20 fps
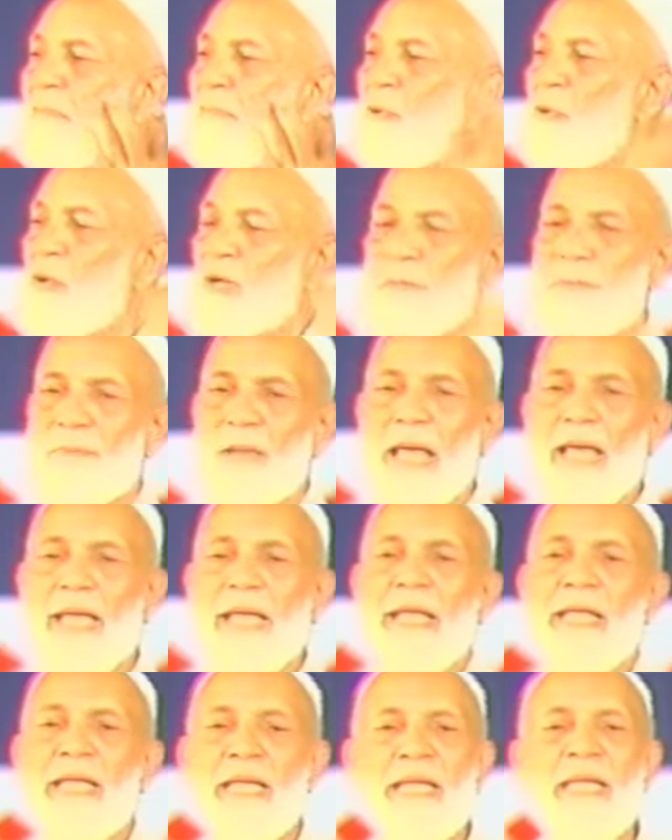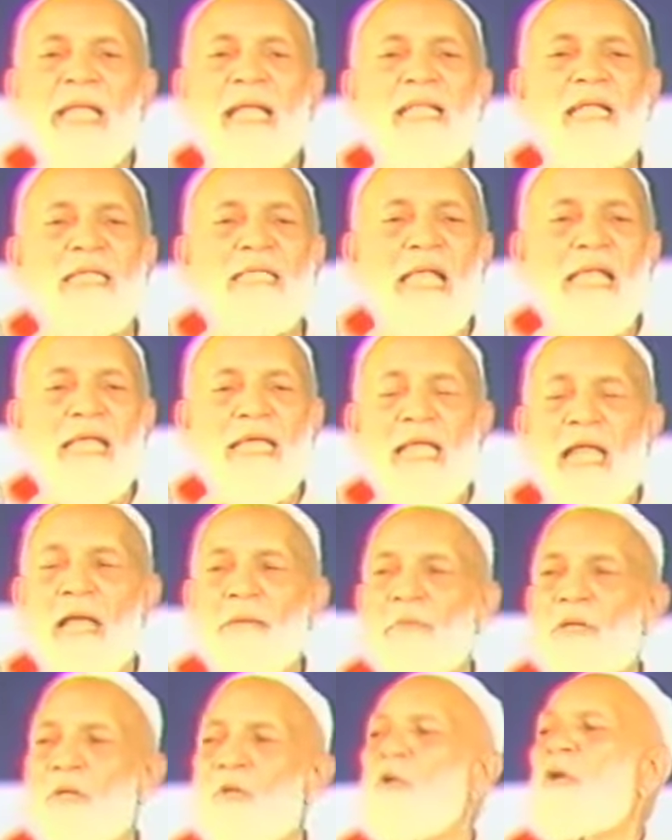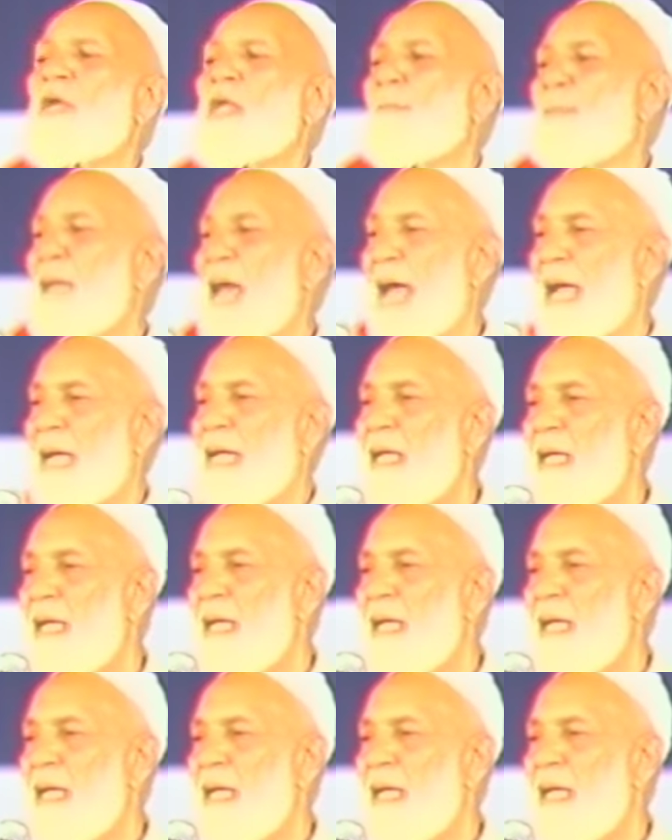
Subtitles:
No reply. Another telegram. No reply.